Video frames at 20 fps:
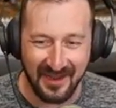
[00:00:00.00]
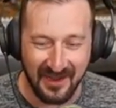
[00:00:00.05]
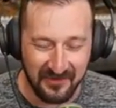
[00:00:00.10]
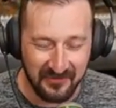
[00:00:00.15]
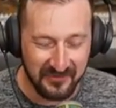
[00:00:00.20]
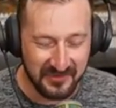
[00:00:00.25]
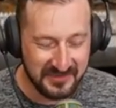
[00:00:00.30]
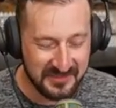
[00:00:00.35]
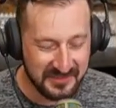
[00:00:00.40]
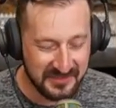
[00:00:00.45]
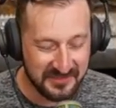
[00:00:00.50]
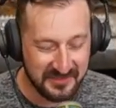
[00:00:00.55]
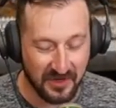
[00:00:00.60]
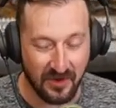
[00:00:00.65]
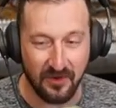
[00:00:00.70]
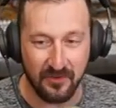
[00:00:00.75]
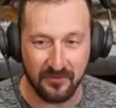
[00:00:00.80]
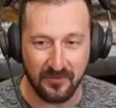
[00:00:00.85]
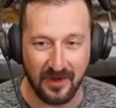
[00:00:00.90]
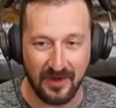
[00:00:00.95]
Congress is
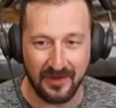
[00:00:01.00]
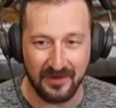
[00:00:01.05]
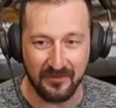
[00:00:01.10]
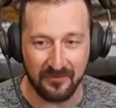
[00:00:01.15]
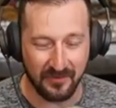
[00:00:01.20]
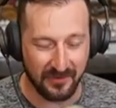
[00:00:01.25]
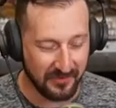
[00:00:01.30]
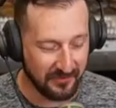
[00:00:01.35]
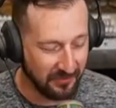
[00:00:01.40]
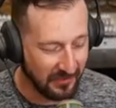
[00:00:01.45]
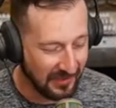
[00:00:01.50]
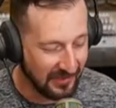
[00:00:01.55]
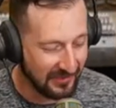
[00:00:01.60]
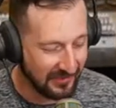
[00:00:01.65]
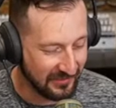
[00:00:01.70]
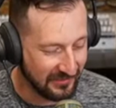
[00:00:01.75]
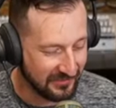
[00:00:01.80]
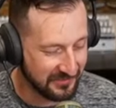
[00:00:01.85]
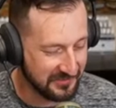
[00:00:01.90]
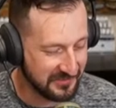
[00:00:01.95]
already
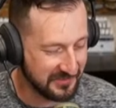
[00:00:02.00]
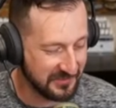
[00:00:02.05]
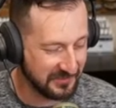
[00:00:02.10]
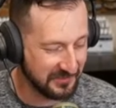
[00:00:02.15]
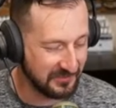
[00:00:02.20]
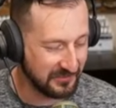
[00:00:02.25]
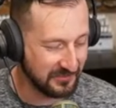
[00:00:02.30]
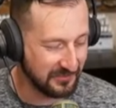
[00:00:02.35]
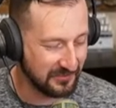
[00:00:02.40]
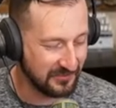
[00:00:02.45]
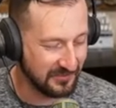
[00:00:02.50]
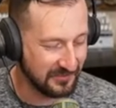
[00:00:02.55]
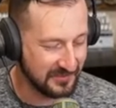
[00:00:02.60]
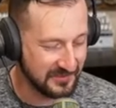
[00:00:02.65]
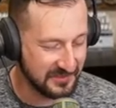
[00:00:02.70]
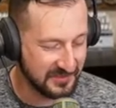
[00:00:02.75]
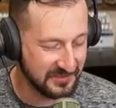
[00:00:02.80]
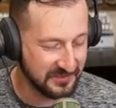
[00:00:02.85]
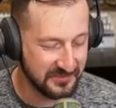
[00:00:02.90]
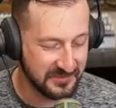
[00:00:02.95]
required
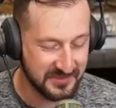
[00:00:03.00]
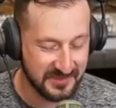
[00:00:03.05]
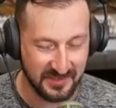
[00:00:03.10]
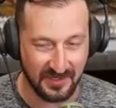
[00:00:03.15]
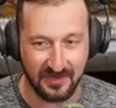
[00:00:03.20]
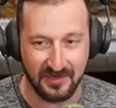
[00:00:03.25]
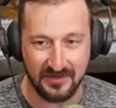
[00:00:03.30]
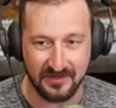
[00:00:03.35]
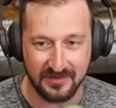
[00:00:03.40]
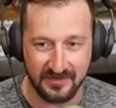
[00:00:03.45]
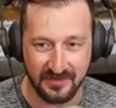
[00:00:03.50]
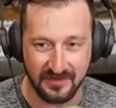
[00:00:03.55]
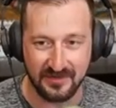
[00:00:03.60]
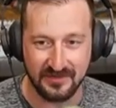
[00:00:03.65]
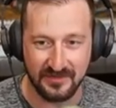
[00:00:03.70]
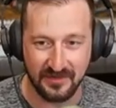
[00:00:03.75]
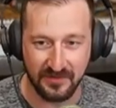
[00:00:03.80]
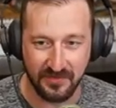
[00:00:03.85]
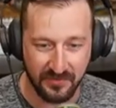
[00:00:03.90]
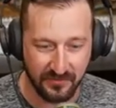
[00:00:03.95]
to cite to
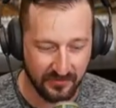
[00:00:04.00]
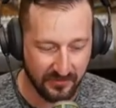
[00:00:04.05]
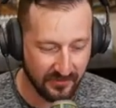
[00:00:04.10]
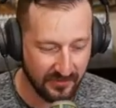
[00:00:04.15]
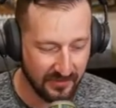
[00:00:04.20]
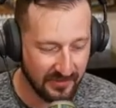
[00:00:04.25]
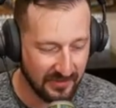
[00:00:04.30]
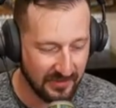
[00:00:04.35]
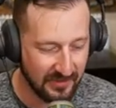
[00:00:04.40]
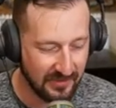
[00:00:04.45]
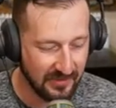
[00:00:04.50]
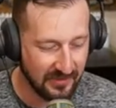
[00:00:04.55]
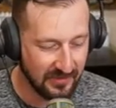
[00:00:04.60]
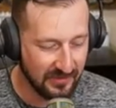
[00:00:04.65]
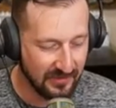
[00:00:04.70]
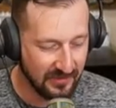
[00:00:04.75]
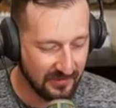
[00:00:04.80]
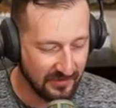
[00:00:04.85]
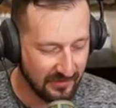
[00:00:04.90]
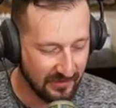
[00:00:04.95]
its authority
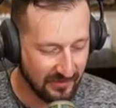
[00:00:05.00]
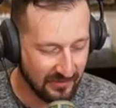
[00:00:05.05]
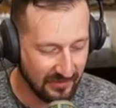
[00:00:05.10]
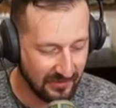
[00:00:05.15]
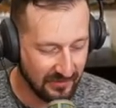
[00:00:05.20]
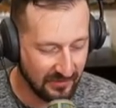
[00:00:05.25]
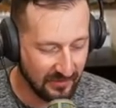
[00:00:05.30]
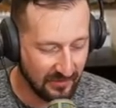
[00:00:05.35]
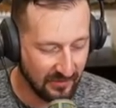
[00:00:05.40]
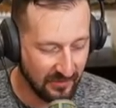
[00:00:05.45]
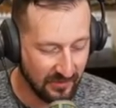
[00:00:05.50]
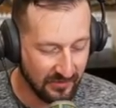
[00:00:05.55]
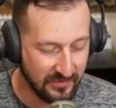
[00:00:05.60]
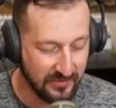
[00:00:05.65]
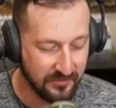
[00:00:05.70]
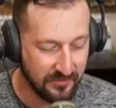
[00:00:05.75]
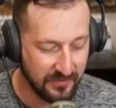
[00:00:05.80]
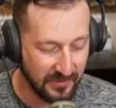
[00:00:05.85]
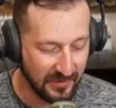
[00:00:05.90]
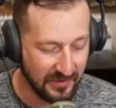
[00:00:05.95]

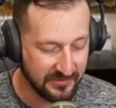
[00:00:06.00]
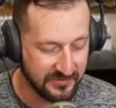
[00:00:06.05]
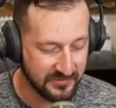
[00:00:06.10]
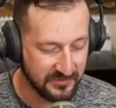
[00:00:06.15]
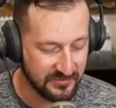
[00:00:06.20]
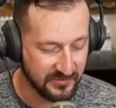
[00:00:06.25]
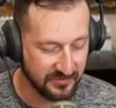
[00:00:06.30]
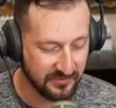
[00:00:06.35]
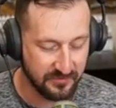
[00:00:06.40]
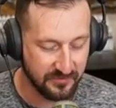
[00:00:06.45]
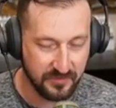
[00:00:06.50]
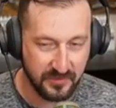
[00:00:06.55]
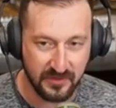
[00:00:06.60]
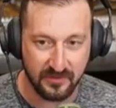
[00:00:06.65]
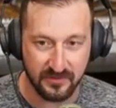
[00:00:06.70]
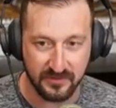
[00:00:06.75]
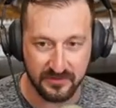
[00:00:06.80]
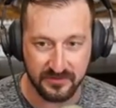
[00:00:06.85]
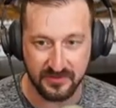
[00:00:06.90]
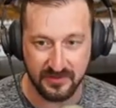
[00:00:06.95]
on the passage of
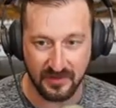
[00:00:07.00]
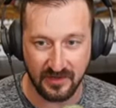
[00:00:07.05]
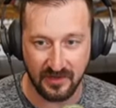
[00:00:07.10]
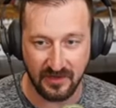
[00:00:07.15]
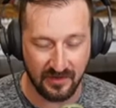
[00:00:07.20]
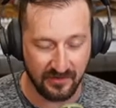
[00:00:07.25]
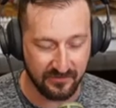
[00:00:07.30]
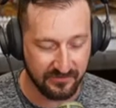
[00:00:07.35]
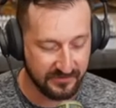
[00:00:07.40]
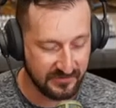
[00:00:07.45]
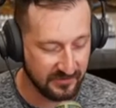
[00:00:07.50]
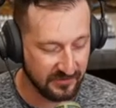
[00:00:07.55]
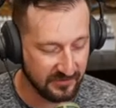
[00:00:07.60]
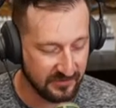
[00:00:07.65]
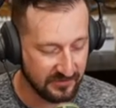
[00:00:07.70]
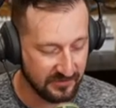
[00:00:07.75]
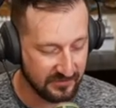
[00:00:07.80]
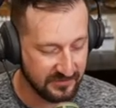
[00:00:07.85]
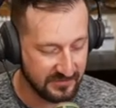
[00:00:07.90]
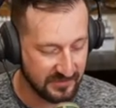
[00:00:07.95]
bills. They have
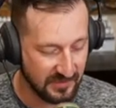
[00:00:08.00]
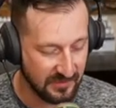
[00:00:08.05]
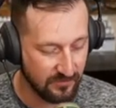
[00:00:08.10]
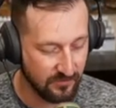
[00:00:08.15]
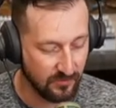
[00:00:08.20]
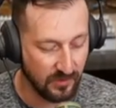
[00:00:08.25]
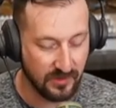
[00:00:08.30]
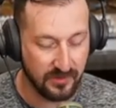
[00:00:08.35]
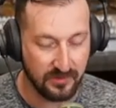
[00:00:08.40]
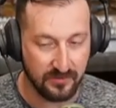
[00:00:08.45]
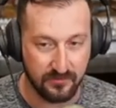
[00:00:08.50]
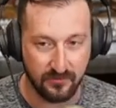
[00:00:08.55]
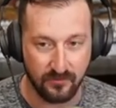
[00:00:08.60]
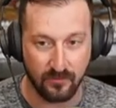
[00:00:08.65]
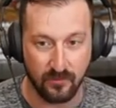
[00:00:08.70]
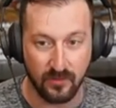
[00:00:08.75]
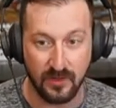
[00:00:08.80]
to say what